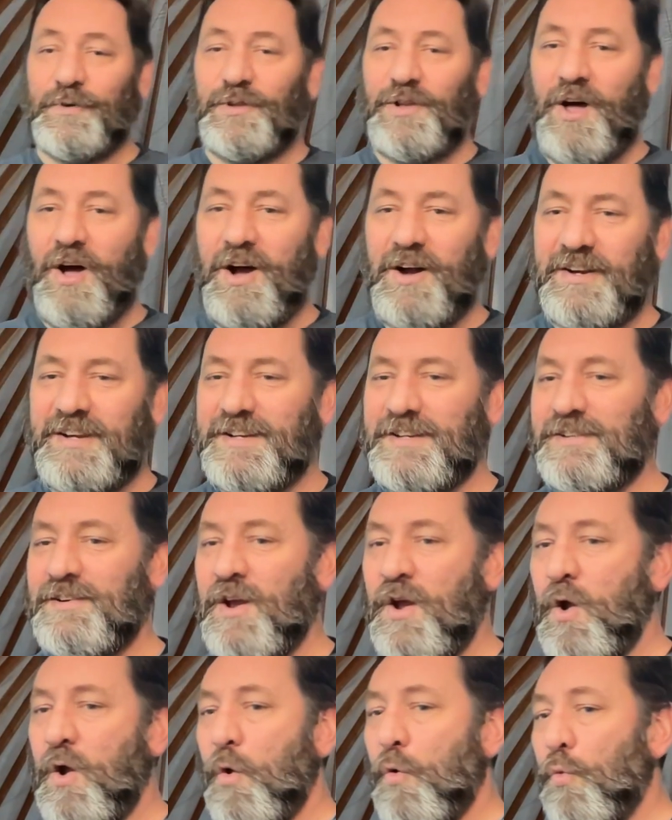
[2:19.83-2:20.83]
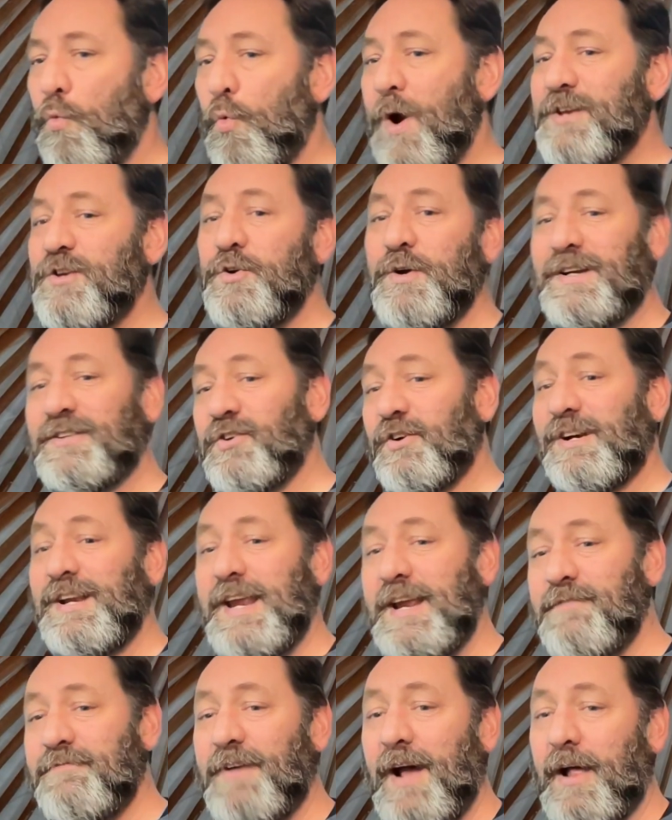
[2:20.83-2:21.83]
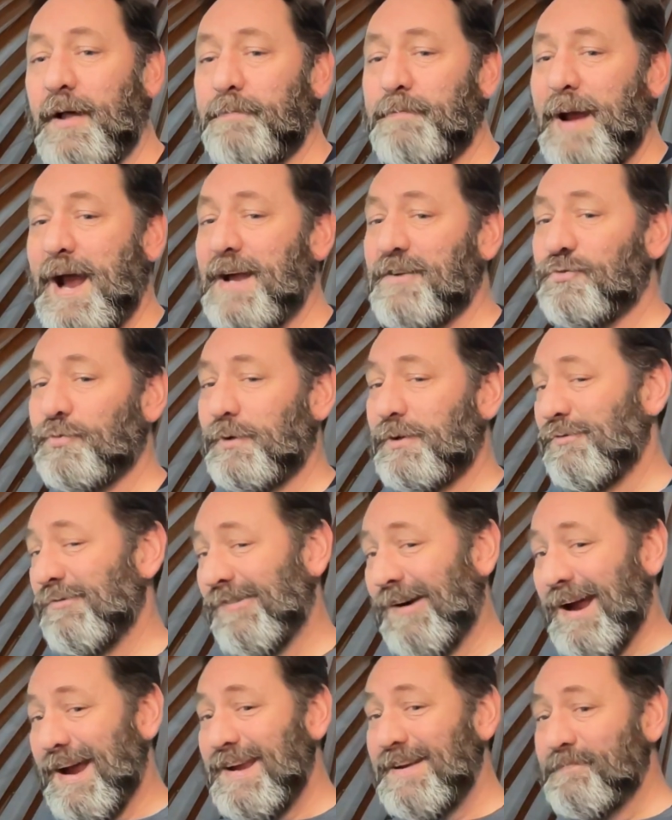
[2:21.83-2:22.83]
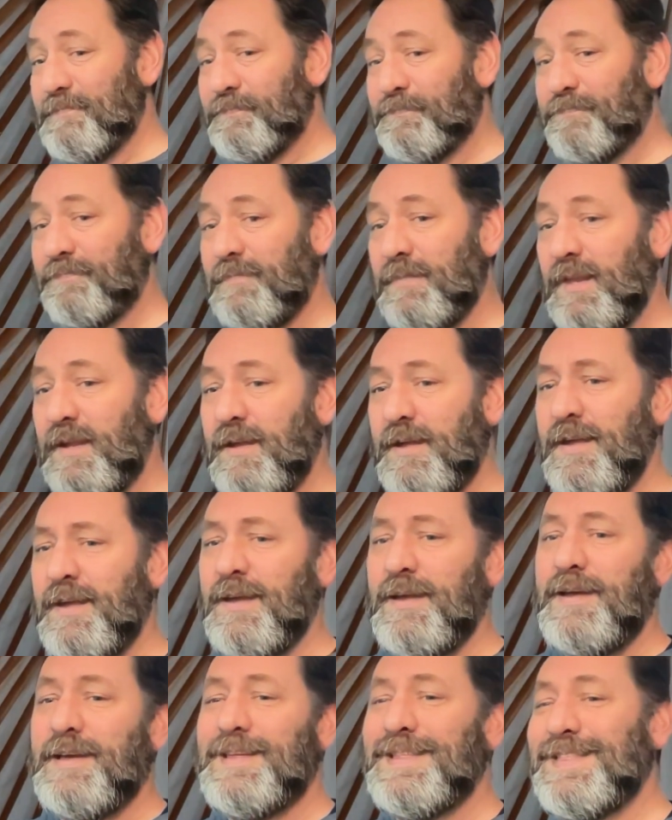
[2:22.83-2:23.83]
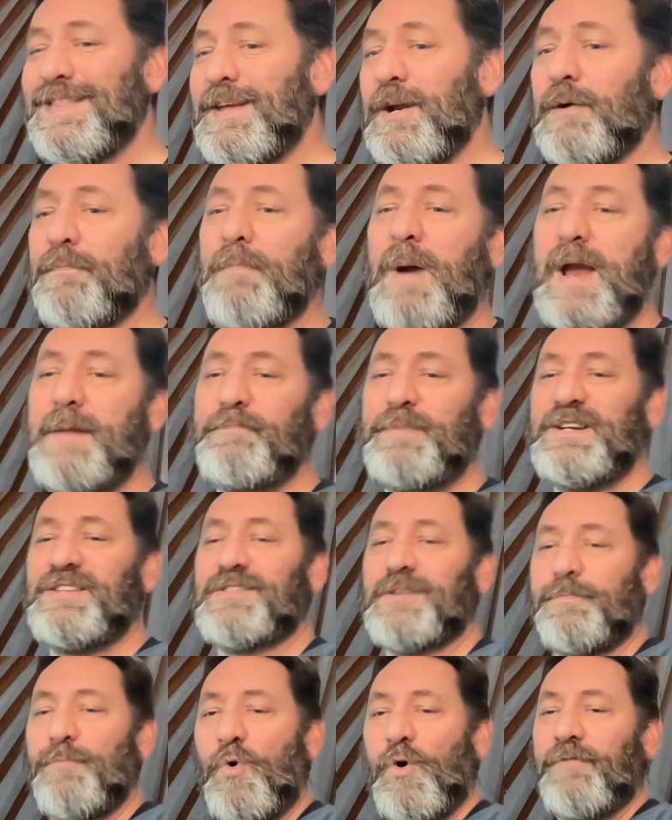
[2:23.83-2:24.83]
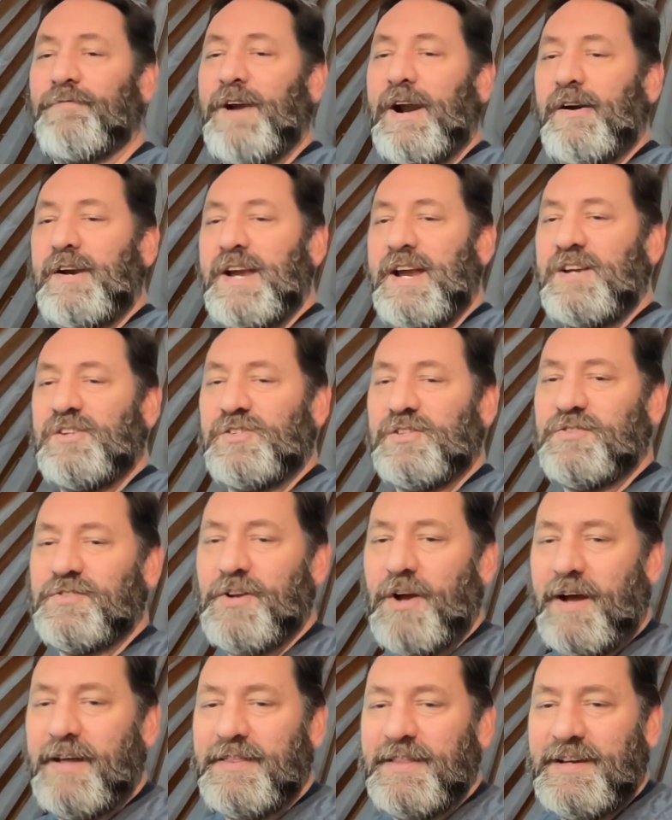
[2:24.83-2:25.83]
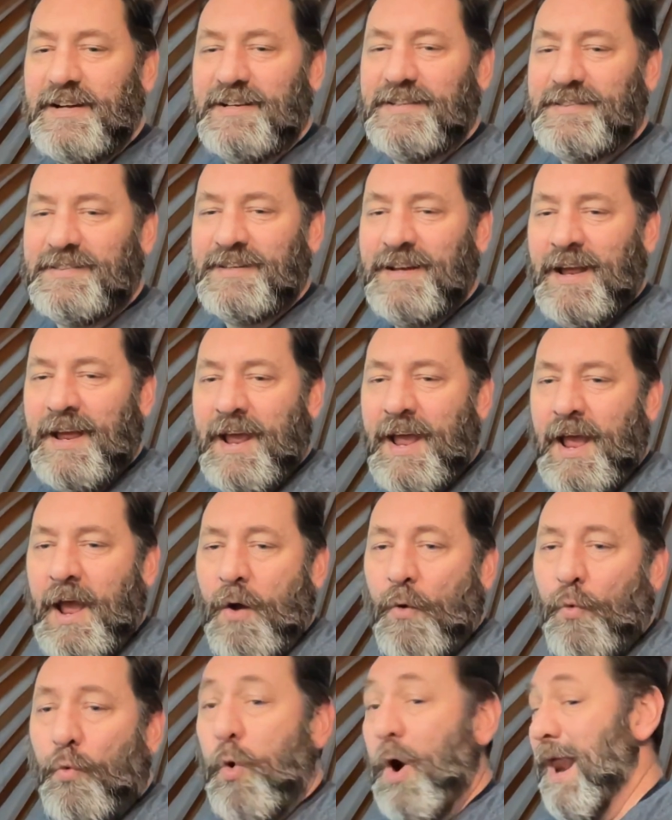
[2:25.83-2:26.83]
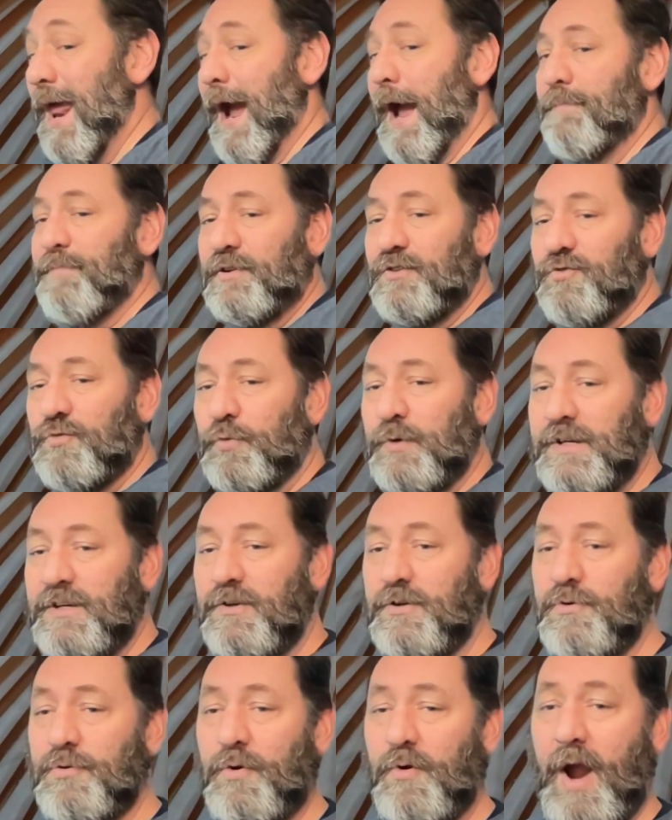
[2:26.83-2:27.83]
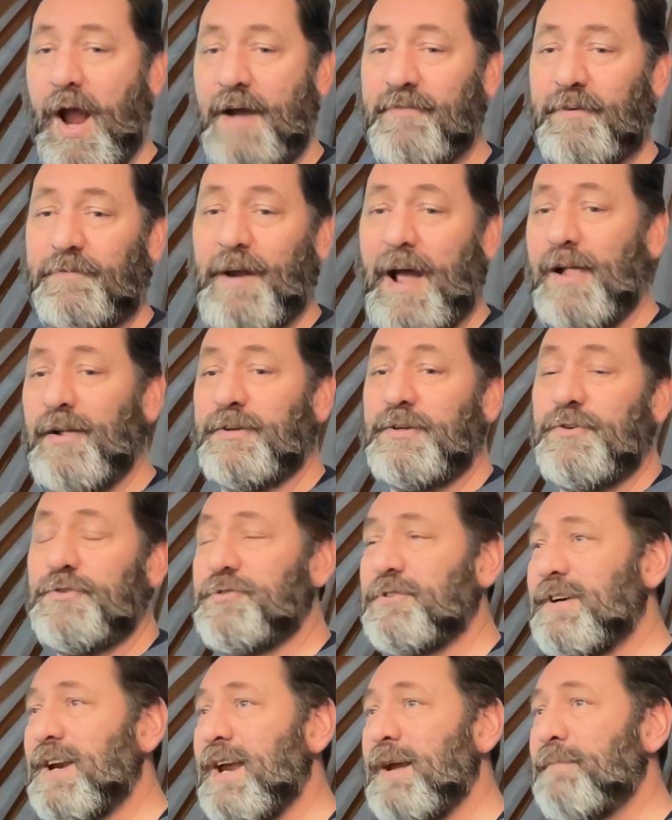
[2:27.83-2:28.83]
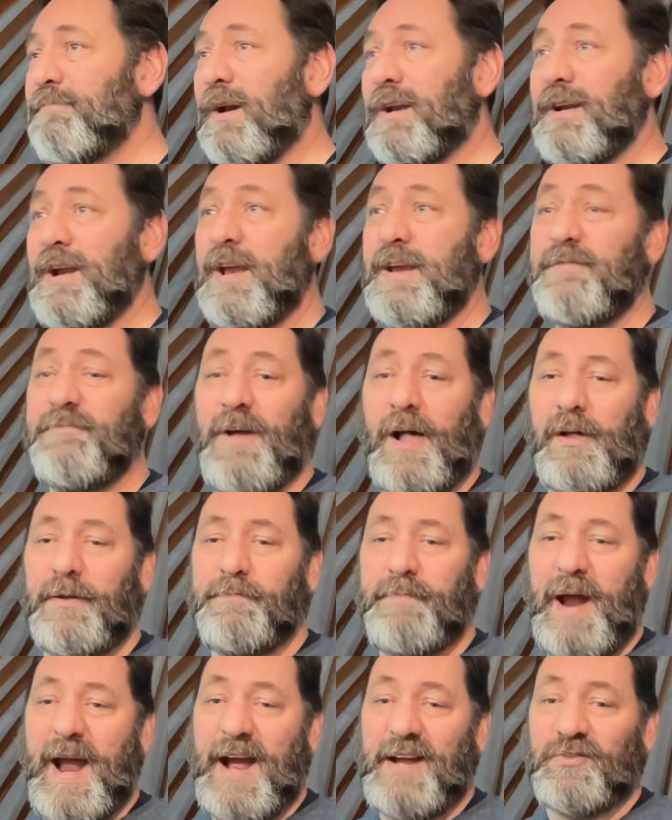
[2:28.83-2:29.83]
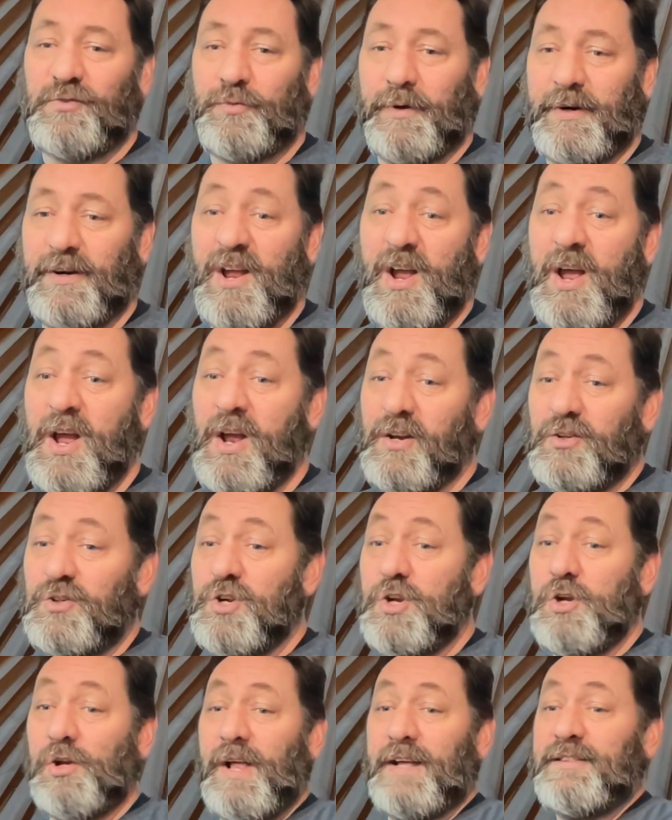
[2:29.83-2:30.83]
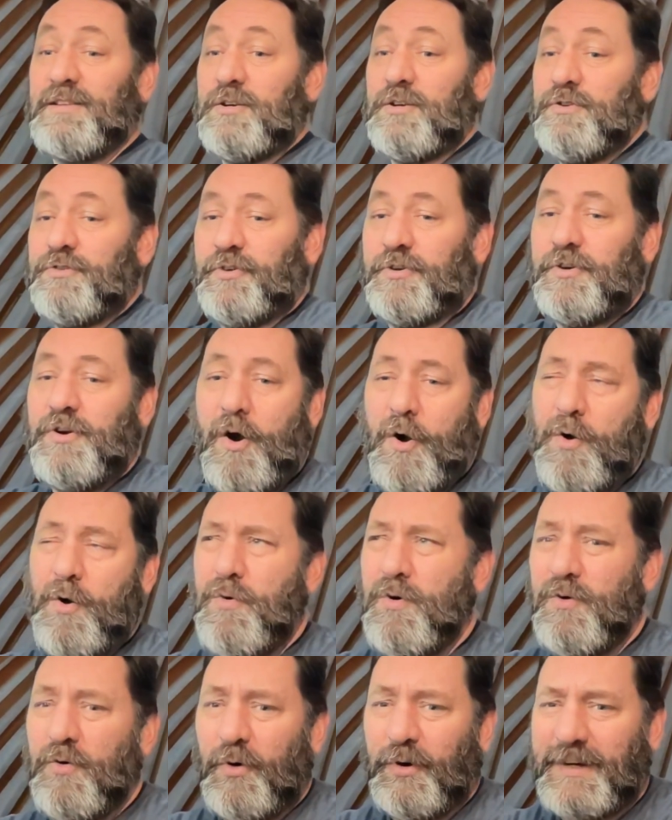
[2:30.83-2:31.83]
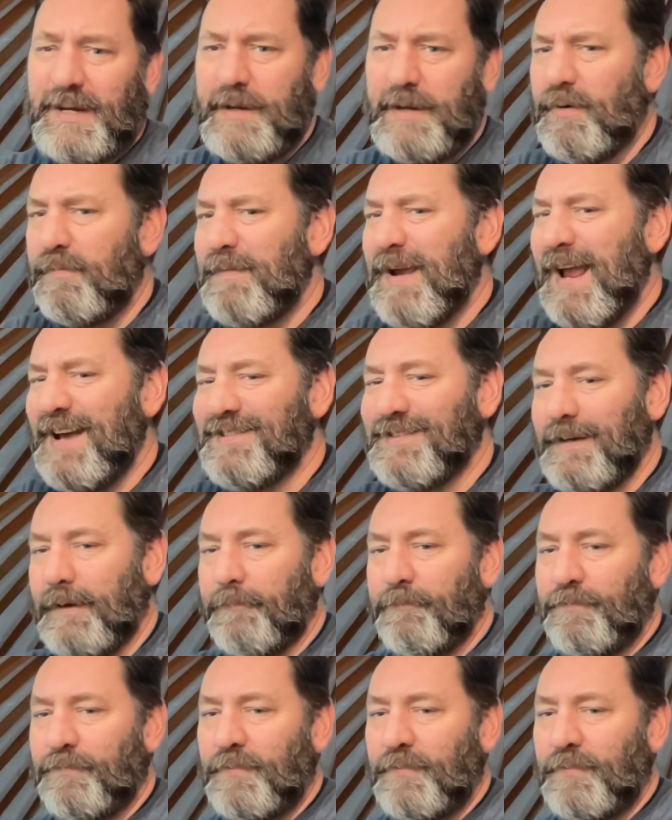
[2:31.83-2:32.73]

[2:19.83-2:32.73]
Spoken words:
login when you enter an invalid password, right? There might be some more variations on this. What happens when you have a valid username but an invalid password? Do you let the user know or keep them guessing?